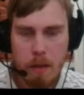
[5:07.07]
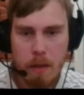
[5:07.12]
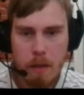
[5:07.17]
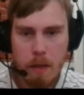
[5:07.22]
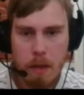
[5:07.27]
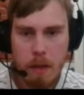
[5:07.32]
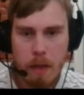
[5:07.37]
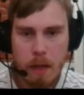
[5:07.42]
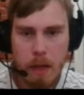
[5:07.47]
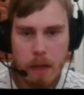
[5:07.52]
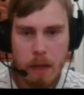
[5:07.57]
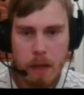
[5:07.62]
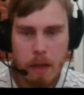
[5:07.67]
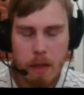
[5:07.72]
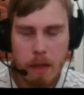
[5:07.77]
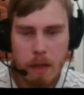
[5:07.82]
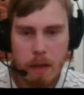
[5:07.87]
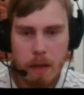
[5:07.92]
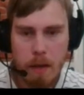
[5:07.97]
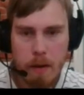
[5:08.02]
And
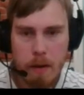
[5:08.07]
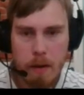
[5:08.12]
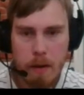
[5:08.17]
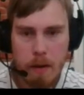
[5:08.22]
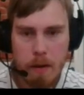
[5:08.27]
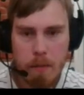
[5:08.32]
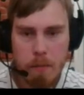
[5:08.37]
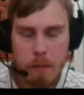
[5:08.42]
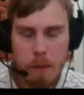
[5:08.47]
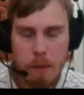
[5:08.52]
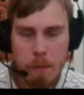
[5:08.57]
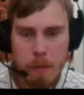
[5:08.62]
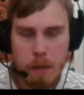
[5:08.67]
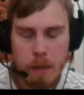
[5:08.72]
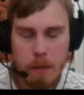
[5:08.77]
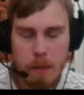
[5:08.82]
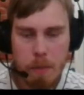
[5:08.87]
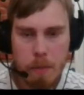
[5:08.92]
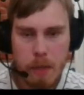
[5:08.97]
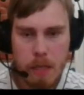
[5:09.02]
here maybe
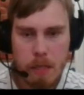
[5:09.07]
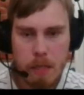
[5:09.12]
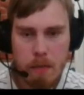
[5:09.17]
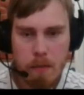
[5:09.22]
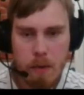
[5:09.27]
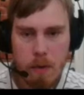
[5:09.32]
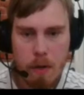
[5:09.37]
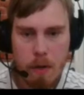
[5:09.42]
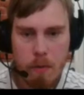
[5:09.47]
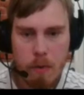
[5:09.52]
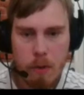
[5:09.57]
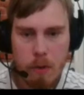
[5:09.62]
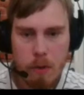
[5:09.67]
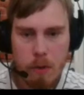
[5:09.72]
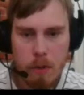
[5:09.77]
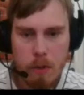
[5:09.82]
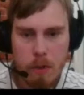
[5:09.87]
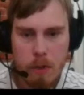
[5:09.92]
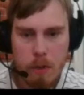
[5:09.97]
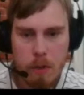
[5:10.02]
the best one
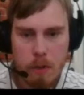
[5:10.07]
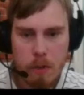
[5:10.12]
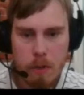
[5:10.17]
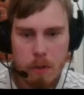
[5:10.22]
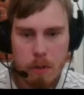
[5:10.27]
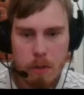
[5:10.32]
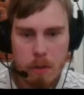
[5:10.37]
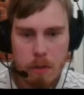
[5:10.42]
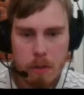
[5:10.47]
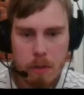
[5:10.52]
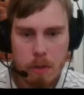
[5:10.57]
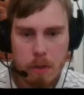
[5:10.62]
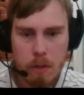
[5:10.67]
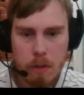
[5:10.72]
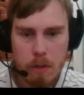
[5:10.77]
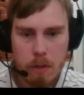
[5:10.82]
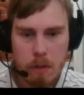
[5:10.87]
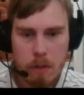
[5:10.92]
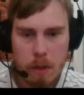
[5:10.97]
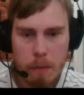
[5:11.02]
was,
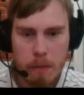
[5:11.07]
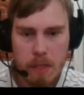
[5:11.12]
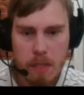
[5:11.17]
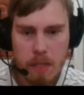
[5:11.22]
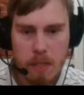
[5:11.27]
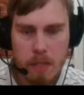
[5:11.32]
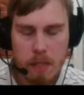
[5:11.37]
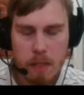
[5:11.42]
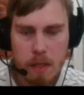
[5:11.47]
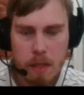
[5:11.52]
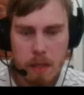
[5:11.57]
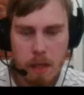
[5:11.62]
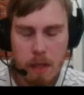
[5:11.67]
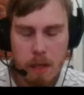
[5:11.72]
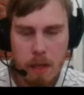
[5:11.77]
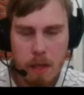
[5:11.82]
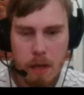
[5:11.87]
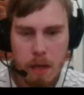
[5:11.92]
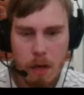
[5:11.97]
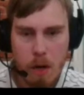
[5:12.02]
I mean,
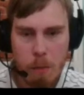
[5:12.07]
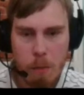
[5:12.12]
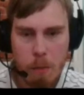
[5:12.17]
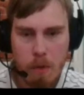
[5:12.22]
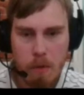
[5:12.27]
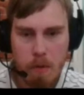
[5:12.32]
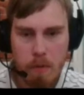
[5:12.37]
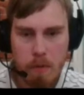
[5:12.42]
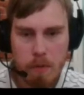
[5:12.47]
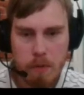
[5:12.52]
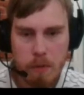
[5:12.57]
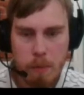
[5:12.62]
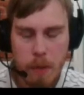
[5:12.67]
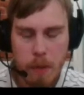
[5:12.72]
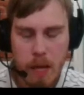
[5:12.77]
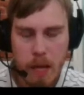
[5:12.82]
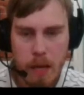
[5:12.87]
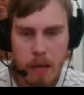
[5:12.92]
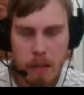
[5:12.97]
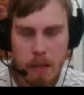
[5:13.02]
the Agopov's
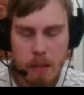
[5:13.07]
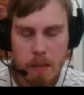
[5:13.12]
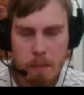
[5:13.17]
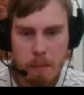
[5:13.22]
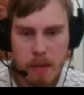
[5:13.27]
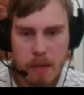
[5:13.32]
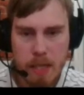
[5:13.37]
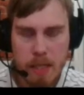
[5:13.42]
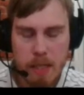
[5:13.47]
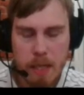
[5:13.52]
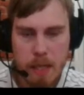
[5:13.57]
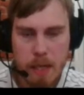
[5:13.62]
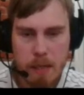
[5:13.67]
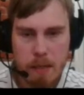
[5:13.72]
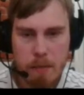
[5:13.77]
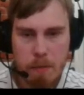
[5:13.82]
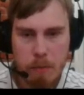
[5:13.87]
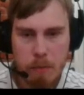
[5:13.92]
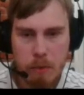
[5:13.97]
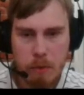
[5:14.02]
plan makes sense.
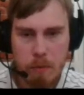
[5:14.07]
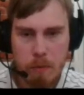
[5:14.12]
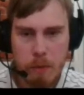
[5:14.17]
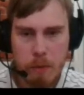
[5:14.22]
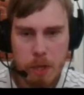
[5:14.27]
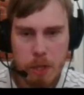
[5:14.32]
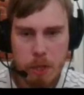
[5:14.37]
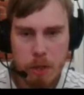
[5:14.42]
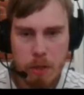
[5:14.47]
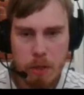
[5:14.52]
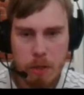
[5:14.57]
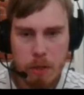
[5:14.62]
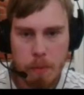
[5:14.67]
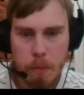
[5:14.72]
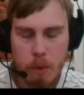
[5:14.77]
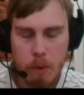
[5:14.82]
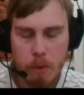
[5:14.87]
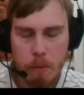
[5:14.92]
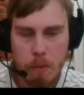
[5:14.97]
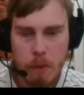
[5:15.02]
Put pressure on the
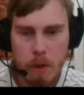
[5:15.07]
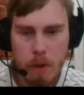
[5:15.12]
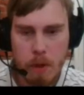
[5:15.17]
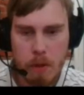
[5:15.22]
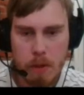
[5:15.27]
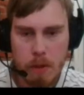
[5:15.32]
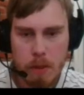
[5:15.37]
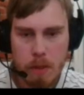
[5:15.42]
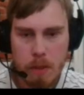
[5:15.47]
both pawns.